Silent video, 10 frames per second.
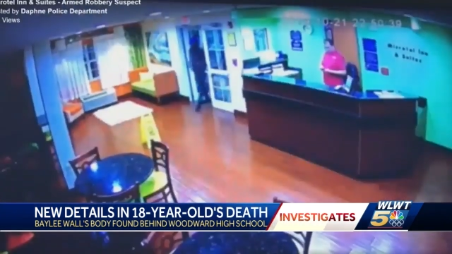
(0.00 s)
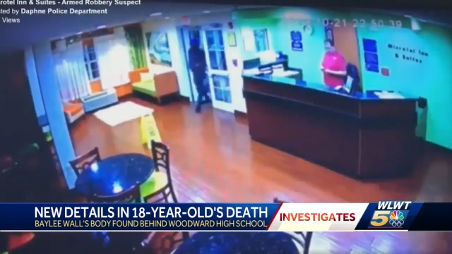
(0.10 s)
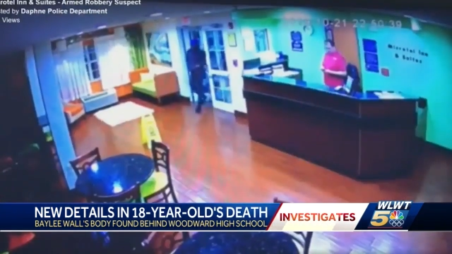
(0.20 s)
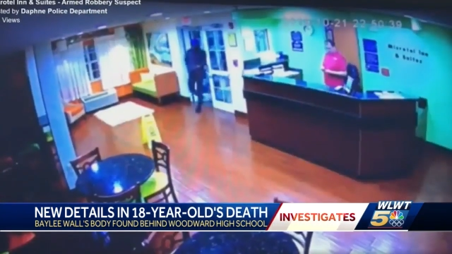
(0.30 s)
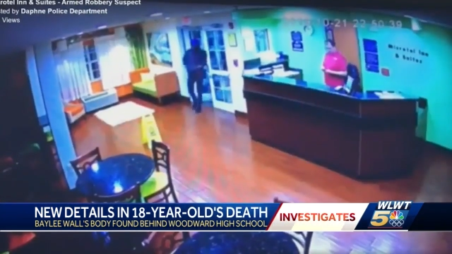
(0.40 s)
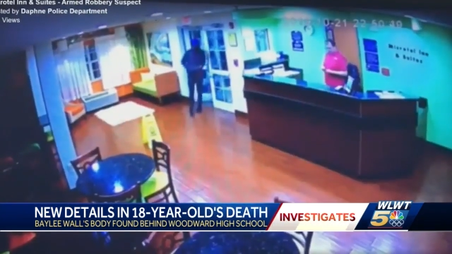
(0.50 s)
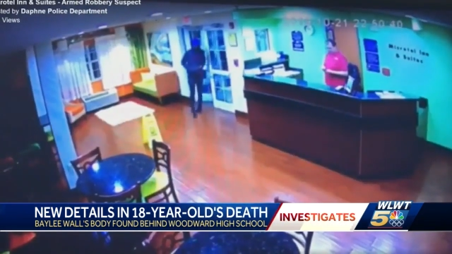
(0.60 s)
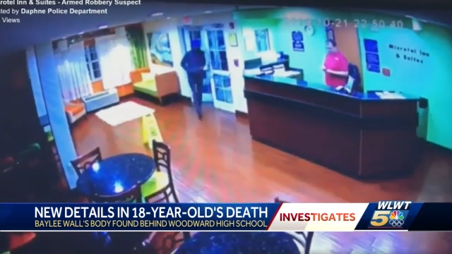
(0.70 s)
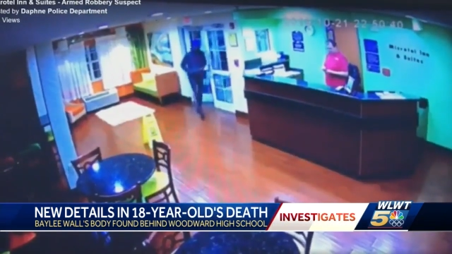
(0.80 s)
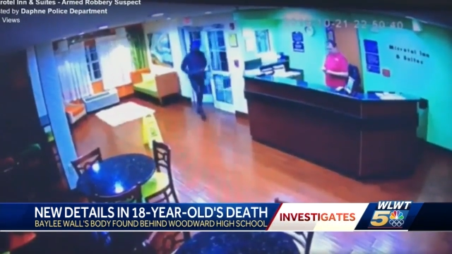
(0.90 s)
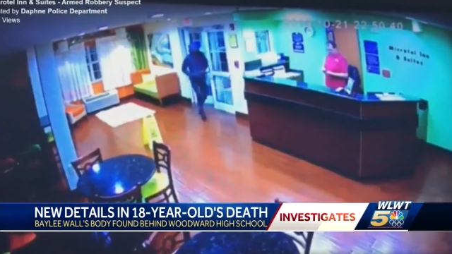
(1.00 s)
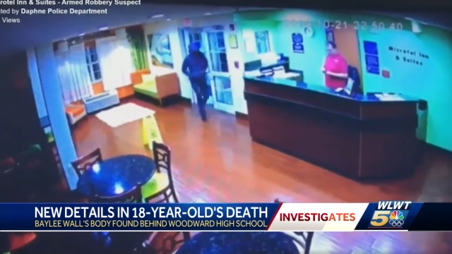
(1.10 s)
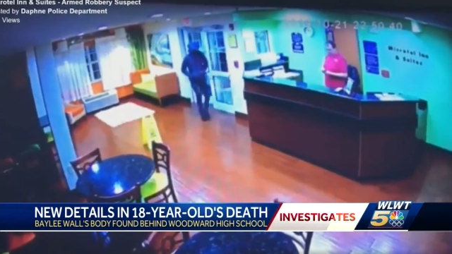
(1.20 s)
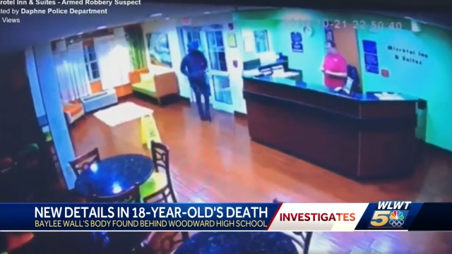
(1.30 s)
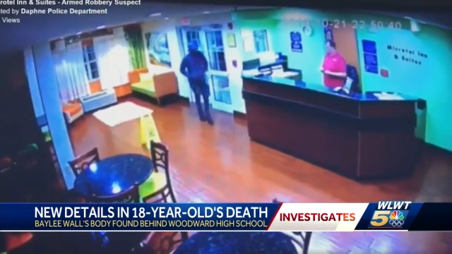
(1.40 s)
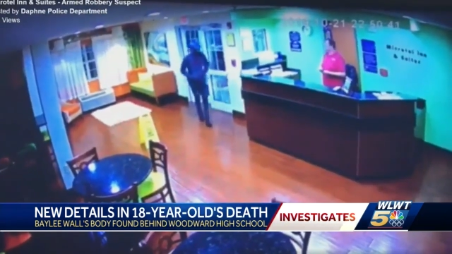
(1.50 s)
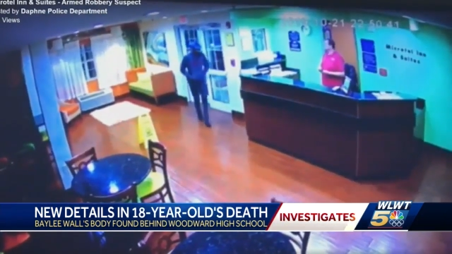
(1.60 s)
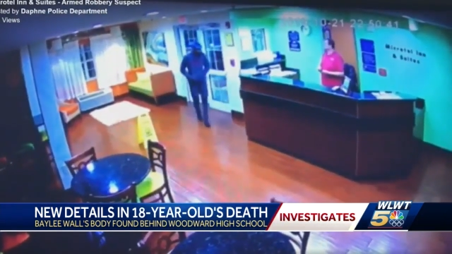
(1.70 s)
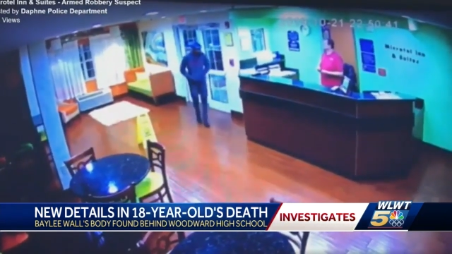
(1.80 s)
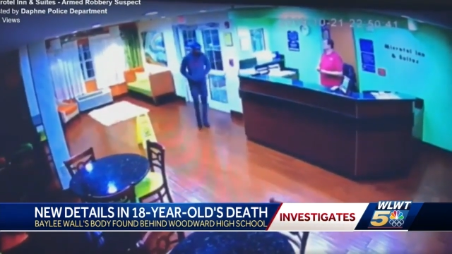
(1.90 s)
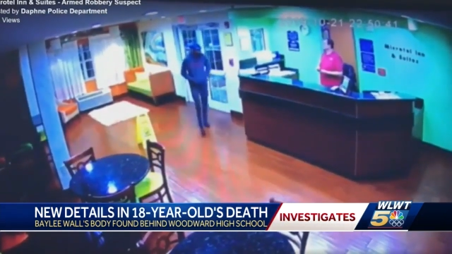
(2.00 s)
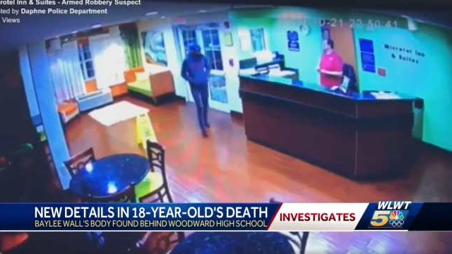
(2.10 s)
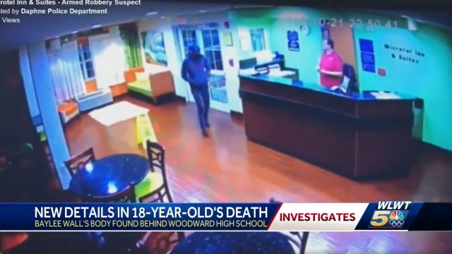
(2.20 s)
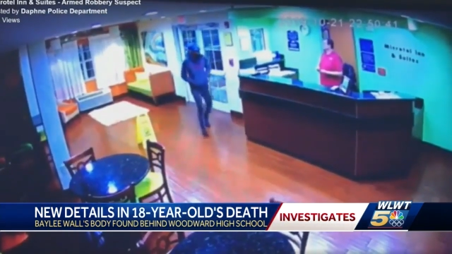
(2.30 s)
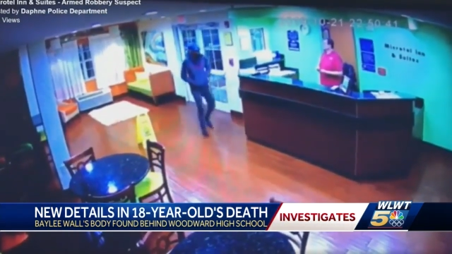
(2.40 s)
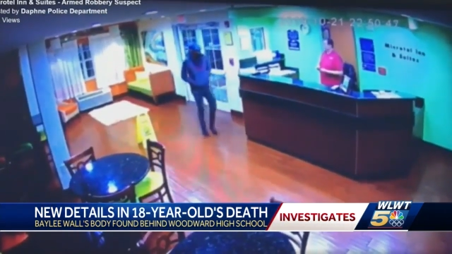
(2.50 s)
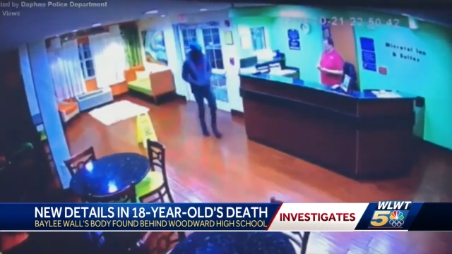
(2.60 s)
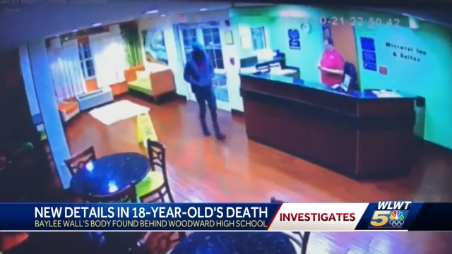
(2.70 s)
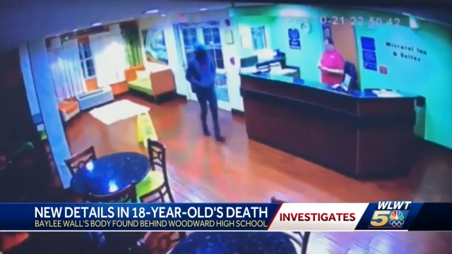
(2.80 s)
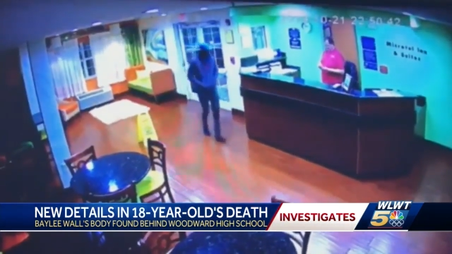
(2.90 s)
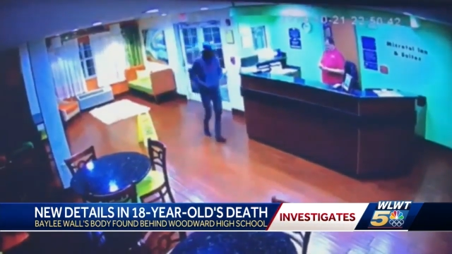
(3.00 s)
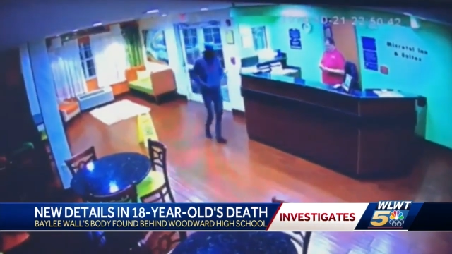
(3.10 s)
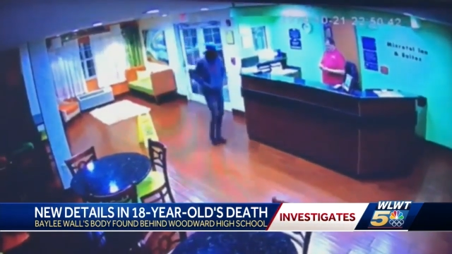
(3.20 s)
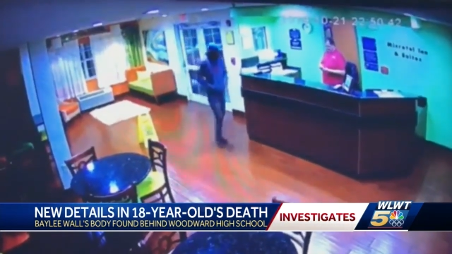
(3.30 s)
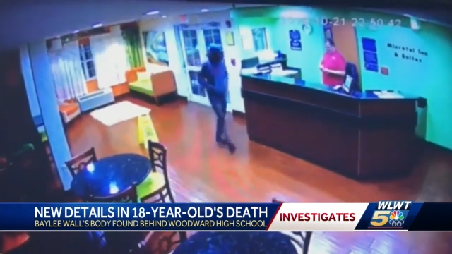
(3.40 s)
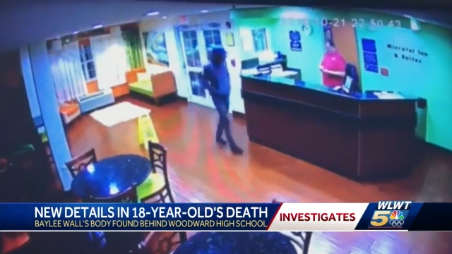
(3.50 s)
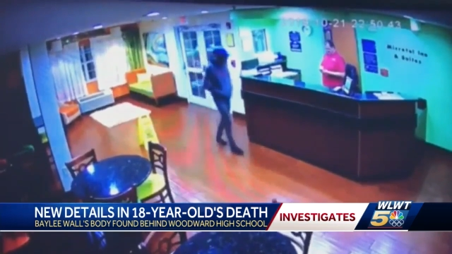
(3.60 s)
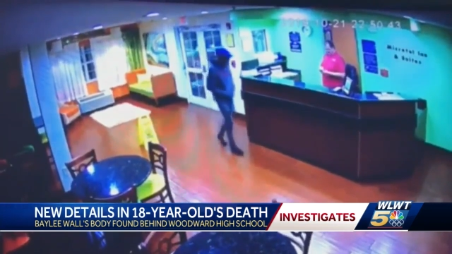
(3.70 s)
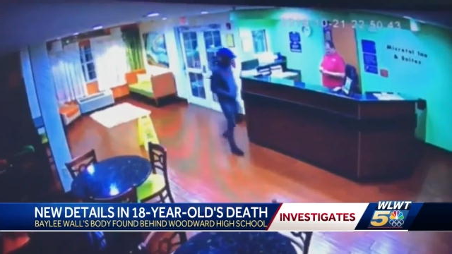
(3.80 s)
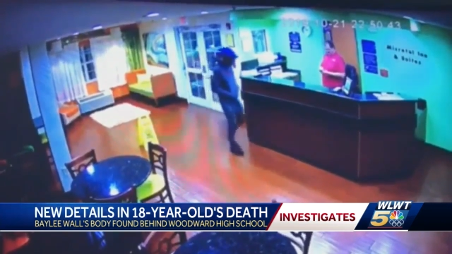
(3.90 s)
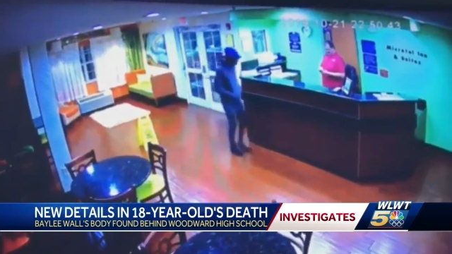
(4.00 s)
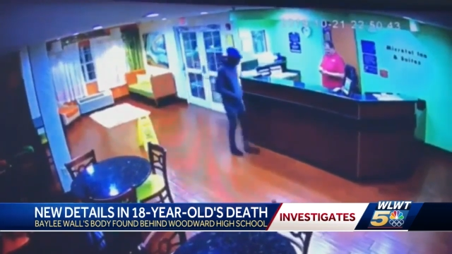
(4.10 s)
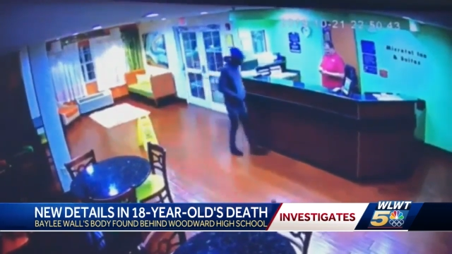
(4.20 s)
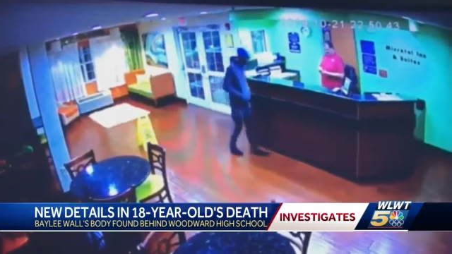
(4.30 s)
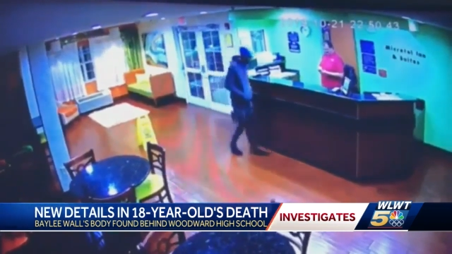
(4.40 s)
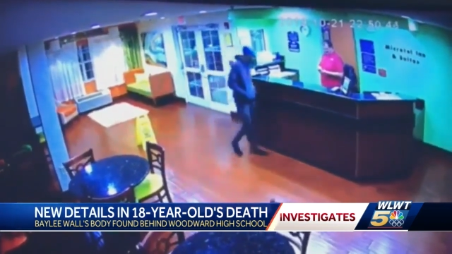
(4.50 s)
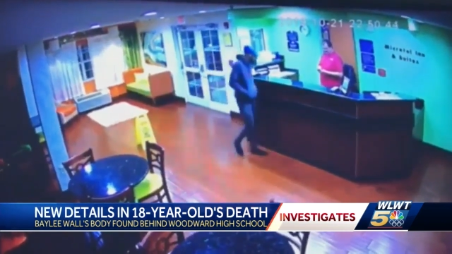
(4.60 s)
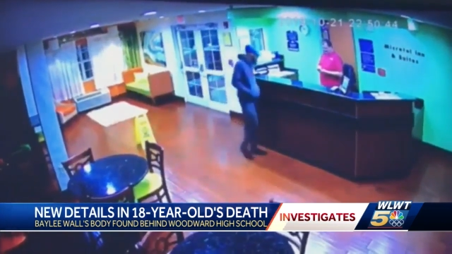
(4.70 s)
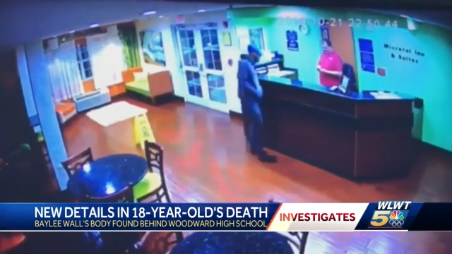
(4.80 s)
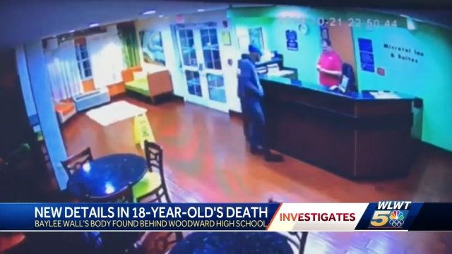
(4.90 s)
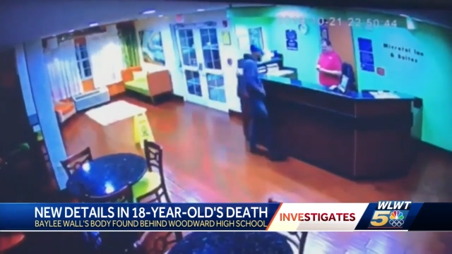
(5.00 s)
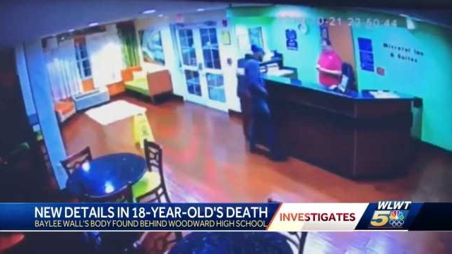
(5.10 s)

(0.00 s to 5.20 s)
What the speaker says: No face is visible, so there are no lips to read.